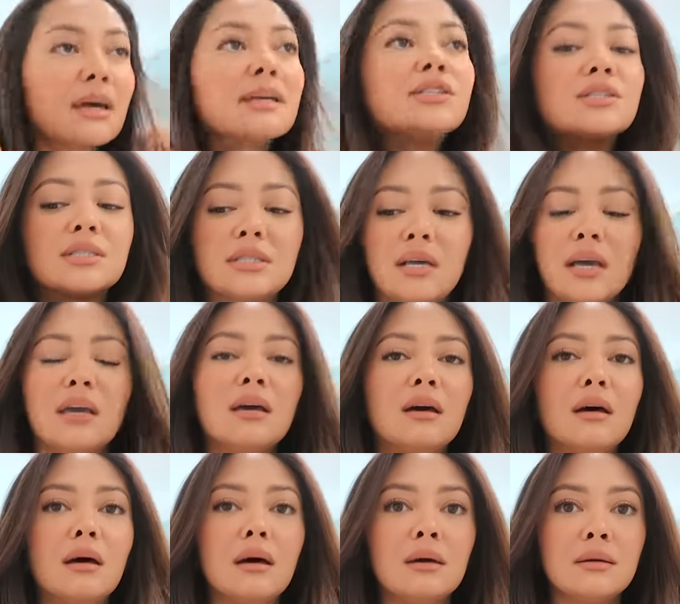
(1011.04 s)
I'm just like,
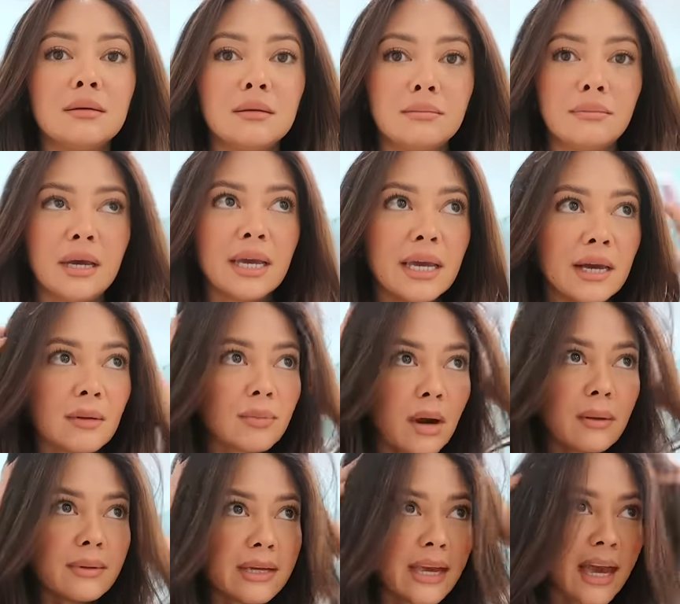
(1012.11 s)
ugh, my hair
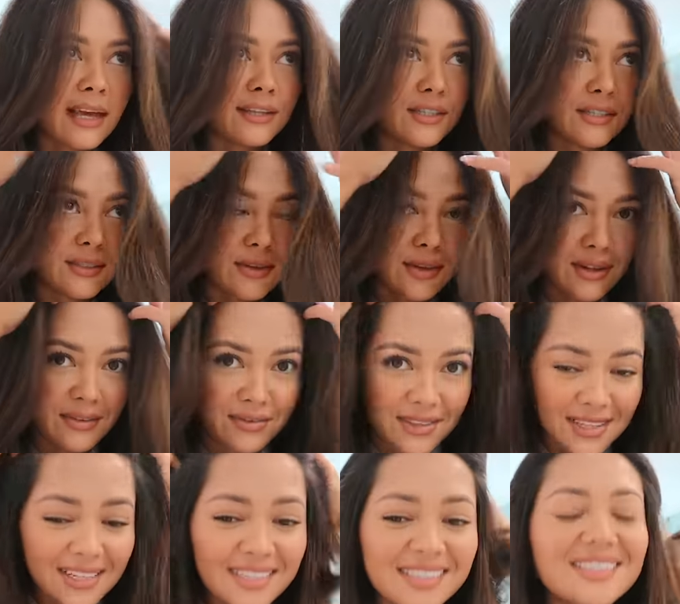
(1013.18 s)
probably catches all of
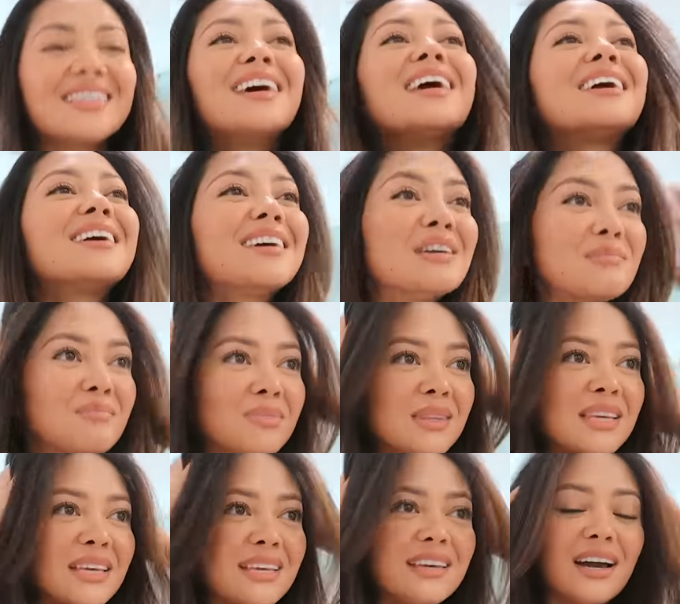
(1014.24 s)
this like
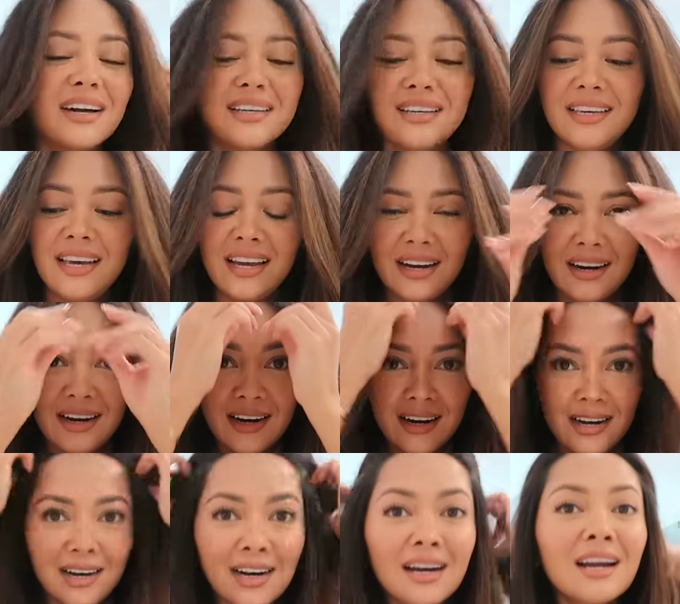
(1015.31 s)
yucky
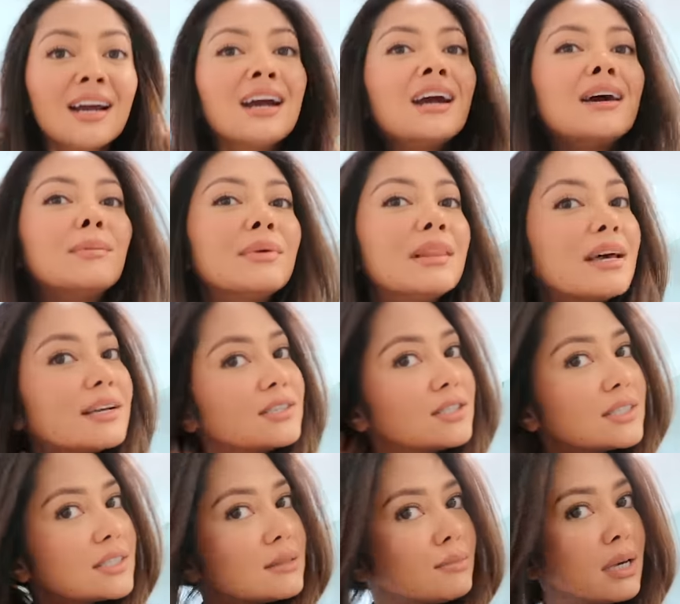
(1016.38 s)
air. But that's
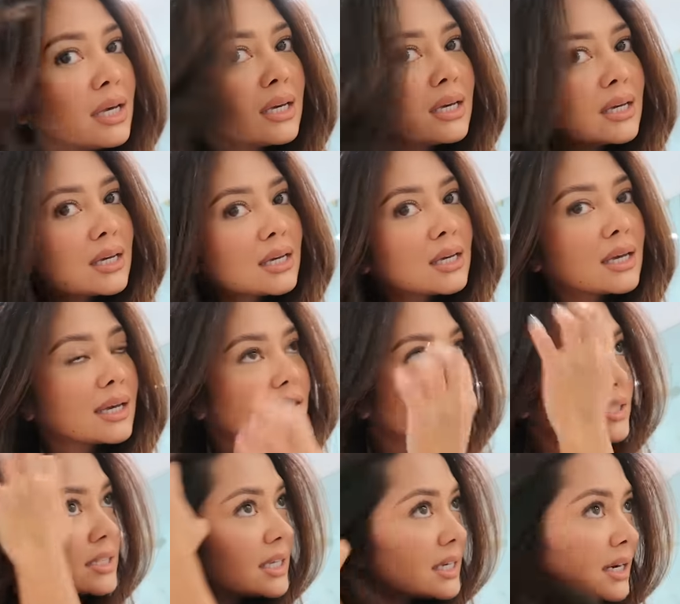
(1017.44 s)
just me. I
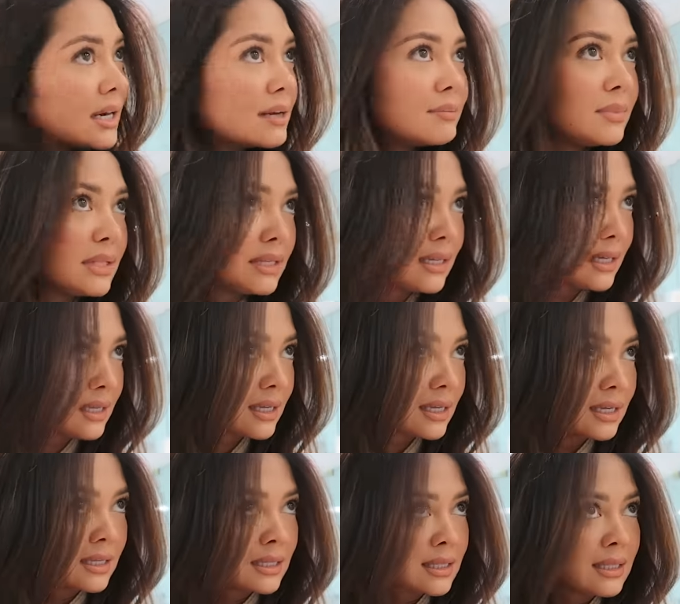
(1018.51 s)
just cannot be like
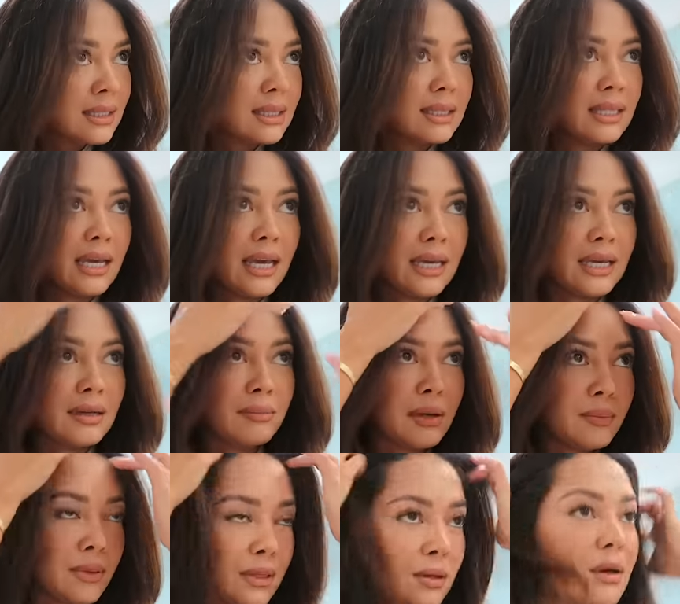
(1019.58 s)
laying in
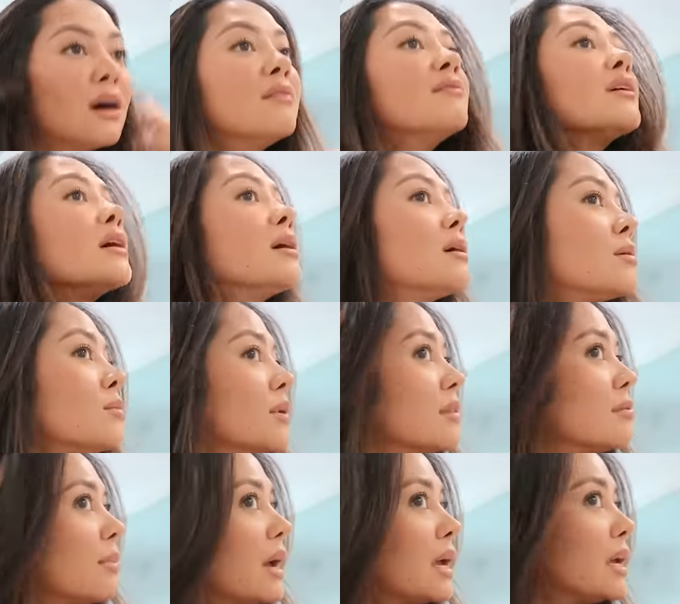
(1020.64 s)
my pillow cover
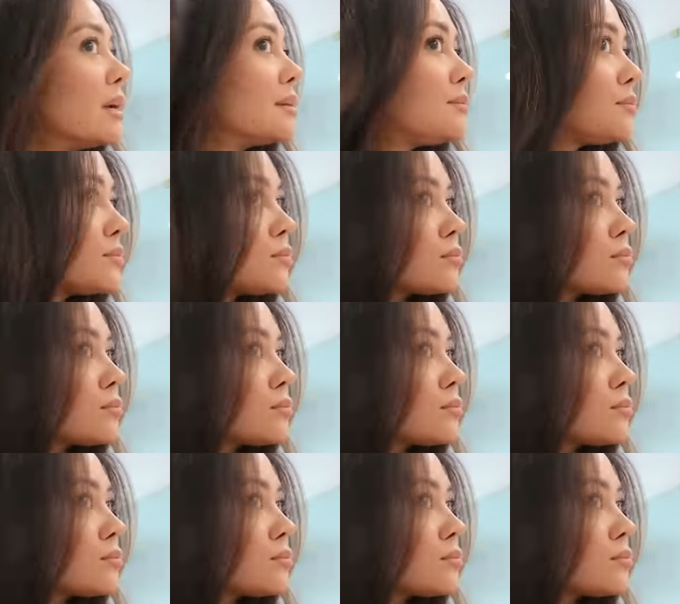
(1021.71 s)
with my